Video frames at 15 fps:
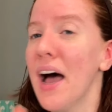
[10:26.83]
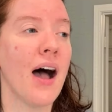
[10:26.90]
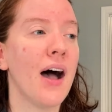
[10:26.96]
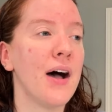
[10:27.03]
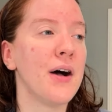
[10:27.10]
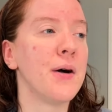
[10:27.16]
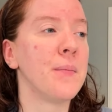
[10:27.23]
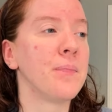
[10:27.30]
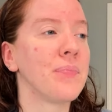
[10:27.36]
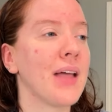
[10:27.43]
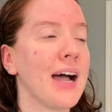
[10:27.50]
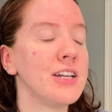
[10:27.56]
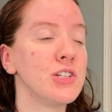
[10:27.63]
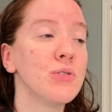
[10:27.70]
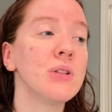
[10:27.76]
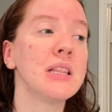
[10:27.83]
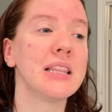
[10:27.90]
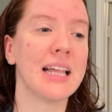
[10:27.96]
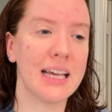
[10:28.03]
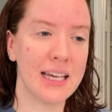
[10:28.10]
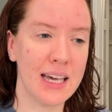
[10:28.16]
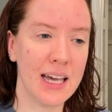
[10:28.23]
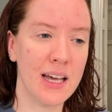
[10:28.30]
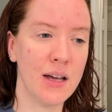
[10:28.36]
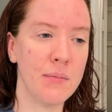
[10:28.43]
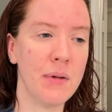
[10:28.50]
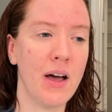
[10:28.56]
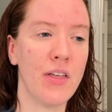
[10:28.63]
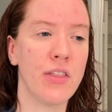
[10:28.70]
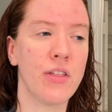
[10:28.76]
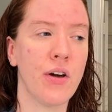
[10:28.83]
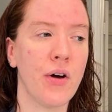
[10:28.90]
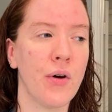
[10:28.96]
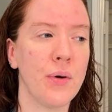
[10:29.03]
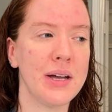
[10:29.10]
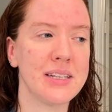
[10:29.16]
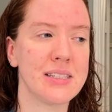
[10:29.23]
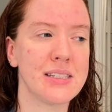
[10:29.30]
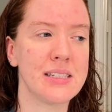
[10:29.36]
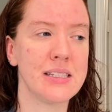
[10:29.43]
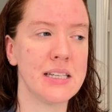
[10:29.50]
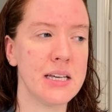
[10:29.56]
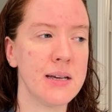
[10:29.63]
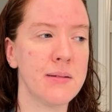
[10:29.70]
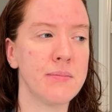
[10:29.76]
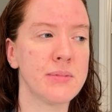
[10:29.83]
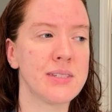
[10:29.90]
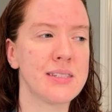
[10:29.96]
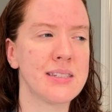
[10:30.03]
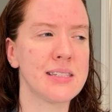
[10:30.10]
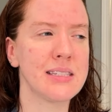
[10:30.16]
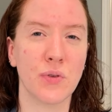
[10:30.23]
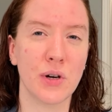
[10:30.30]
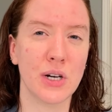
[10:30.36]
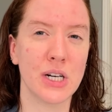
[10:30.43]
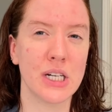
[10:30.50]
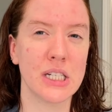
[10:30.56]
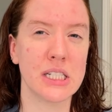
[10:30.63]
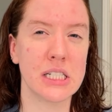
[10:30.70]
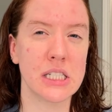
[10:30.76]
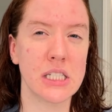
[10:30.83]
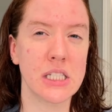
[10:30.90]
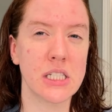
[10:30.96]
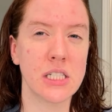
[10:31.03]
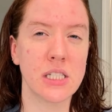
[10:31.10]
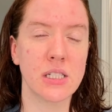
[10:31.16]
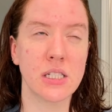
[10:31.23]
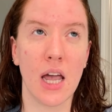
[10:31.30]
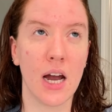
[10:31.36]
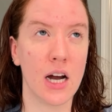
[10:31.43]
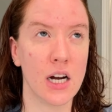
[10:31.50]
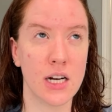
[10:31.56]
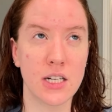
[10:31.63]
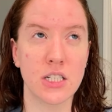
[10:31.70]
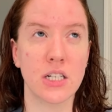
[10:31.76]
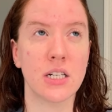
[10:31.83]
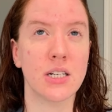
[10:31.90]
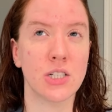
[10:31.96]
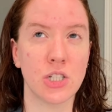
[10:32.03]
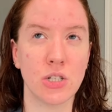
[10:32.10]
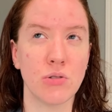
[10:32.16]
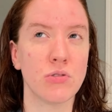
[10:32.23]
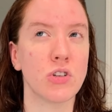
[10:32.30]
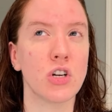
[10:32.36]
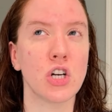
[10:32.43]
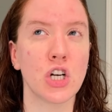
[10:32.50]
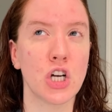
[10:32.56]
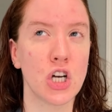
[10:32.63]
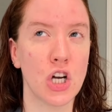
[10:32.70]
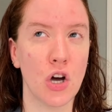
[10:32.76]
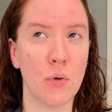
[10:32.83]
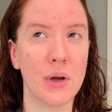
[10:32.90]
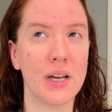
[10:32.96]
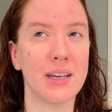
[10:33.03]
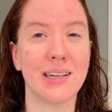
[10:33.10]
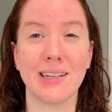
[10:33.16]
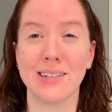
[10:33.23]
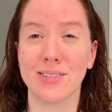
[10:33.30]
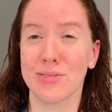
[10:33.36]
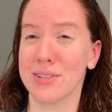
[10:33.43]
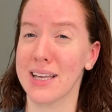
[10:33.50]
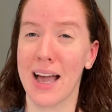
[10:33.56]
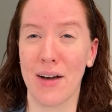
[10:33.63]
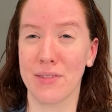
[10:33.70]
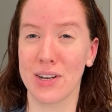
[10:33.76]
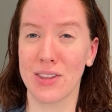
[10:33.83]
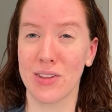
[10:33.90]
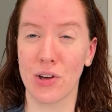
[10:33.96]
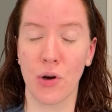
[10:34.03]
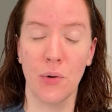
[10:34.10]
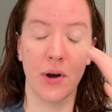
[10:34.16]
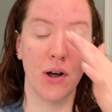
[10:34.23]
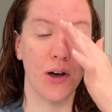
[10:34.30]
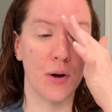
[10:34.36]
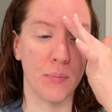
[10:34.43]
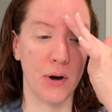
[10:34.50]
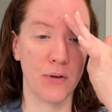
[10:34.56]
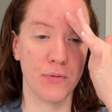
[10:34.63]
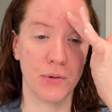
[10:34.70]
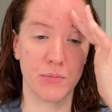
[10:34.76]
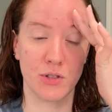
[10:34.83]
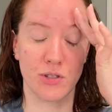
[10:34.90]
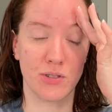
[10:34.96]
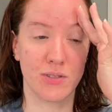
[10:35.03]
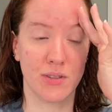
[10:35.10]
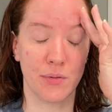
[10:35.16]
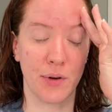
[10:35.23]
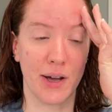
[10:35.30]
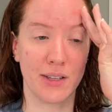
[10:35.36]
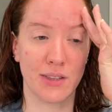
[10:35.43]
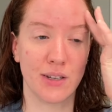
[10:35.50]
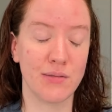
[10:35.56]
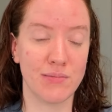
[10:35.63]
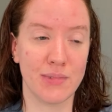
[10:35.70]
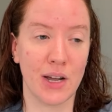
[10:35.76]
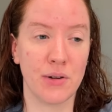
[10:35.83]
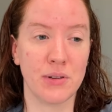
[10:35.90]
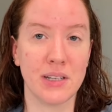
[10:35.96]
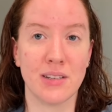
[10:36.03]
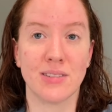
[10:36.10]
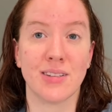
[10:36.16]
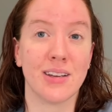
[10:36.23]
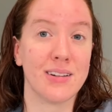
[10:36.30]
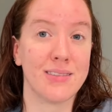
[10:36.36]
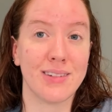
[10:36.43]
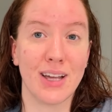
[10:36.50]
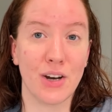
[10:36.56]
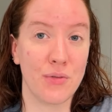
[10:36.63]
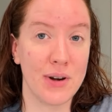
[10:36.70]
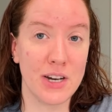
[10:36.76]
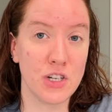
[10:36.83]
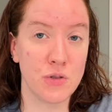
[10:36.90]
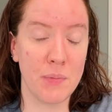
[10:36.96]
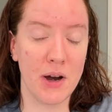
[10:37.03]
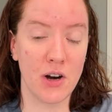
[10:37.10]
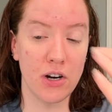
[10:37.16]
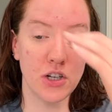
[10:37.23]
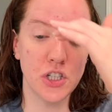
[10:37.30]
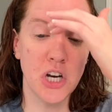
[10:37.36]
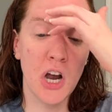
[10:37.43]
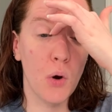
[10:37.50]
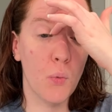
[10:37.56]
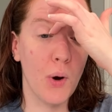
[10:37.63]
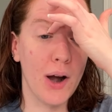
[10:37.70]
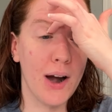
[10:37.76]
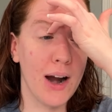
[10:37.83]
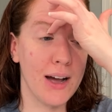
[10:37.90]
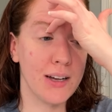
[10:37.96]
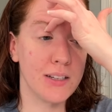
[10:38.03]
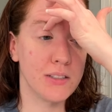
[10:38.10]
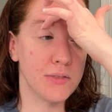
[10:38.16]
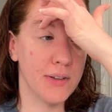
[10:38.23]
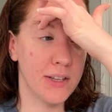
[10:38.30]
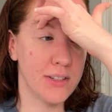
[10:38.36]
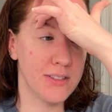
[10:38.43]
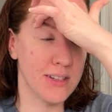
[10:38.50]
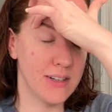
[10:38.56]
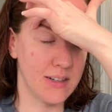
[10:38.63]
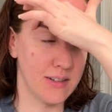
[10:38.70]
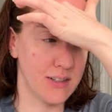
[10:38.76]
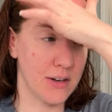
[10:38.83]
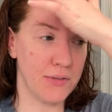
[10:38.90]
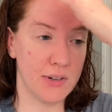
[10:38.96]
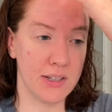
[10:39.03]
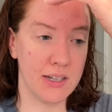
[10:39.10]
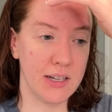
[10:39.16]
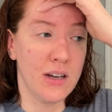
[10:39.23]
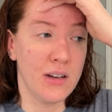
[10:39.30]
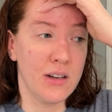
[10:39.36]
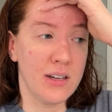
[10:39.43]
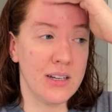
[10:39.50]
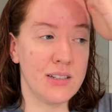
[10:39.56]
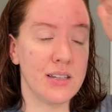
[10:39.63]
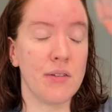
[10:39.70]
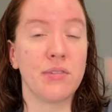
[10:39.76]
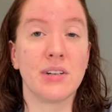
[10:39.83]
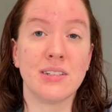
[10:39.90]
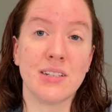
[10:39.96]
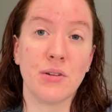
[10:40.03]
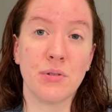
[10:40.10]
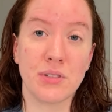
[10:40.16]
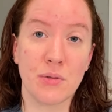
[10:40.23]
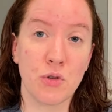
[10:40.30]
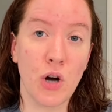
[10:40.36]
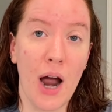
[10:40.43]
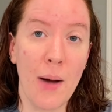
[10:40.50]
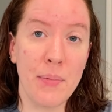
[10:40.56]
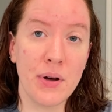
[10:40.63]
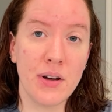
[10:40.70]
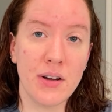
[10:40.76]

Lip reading: I do like him, though it seems, as far as character issues are going, he doesn't really have anything going on apart from just the fact that now he is in an arranged marriage, whereas Velison definitely is having to deal with some crap.